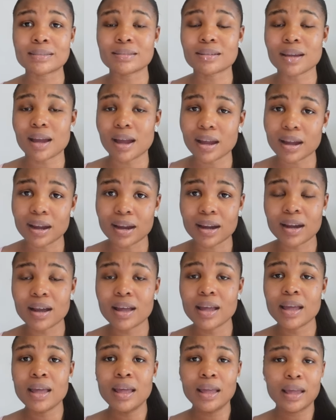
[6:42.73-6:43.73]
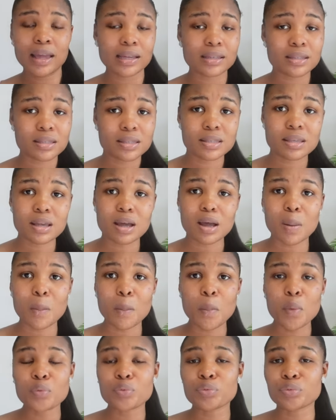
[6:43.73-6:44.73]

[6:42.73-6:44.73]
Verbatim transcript: dark, handsome,